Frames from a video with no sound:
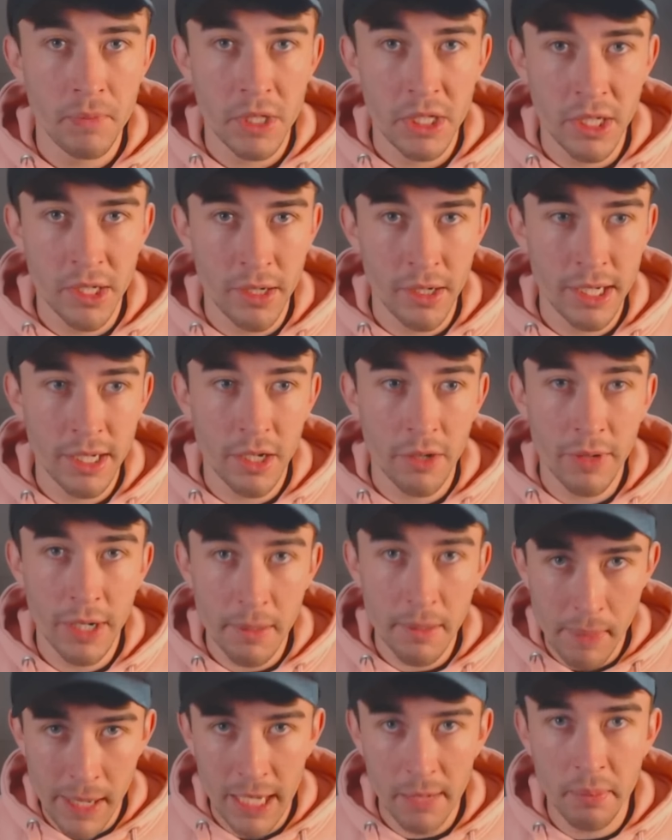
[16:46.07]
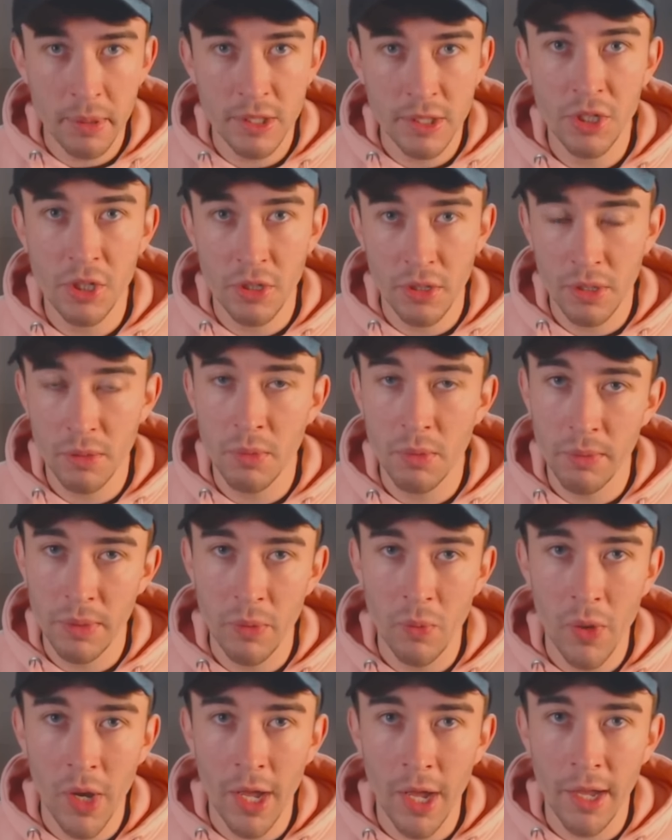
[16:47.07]
United are in a better position than what we
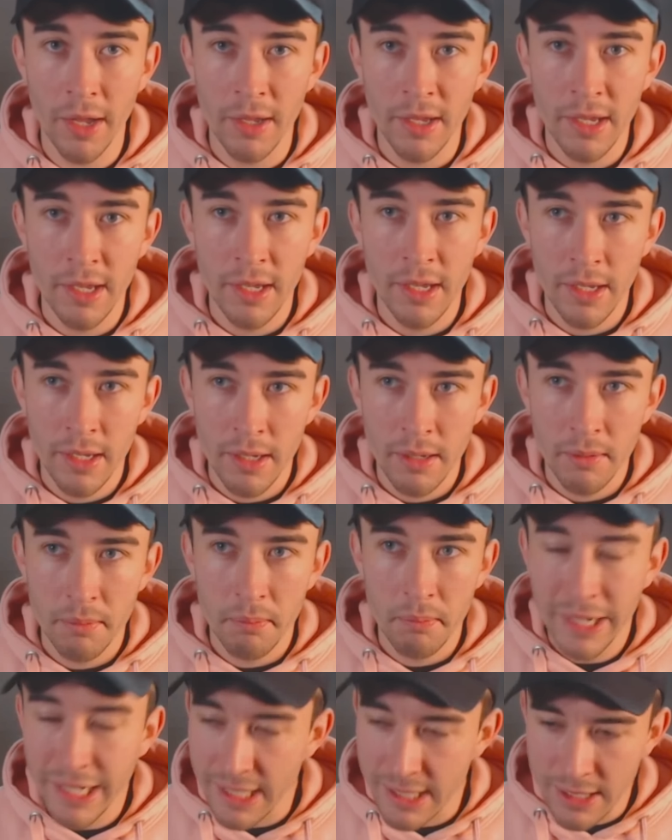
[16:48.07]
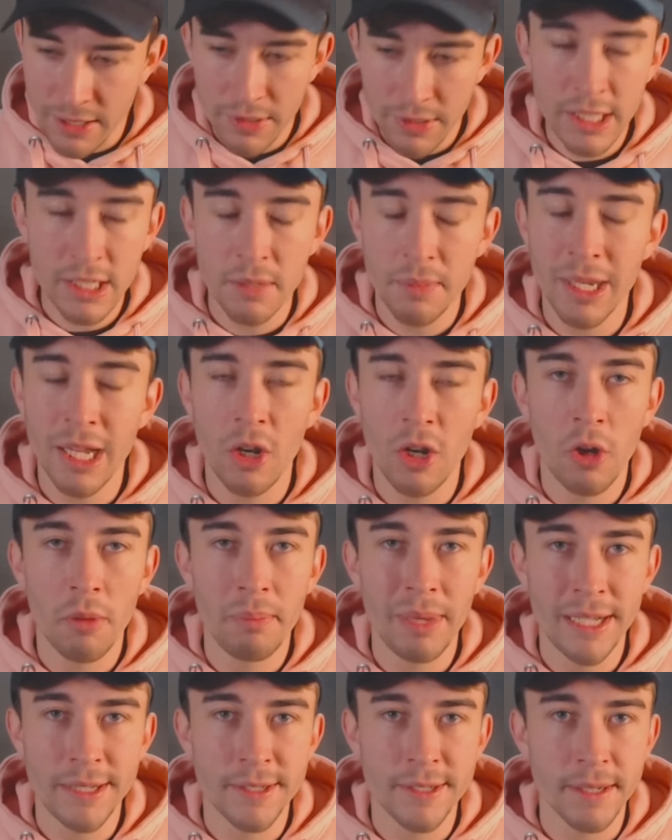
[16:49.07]
were, but it still needs to be a lot
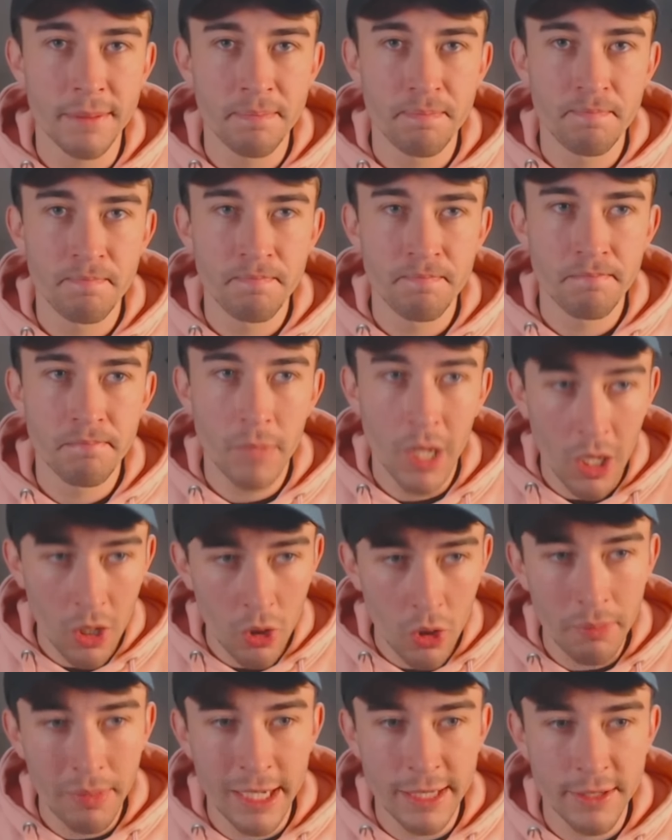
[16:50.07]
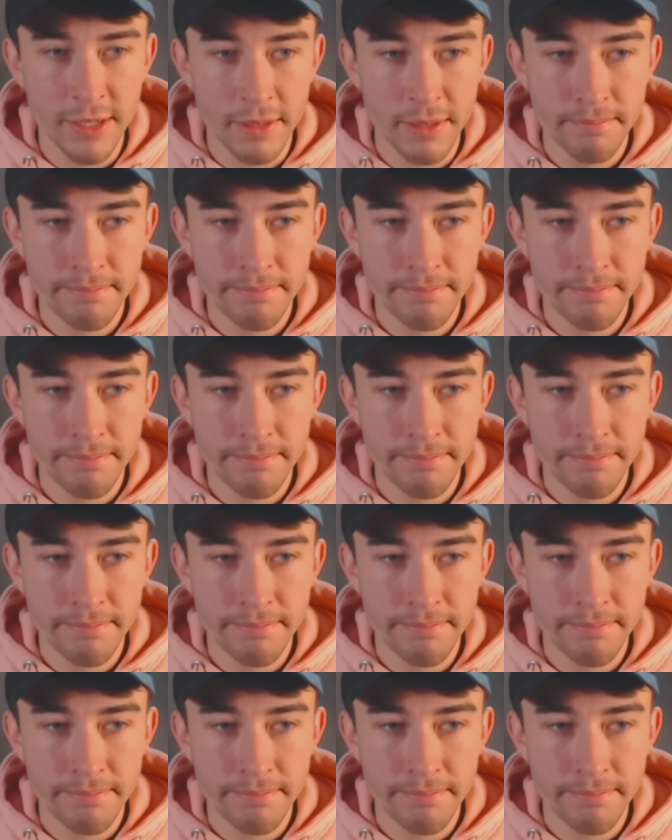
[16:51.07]
better. A lot better.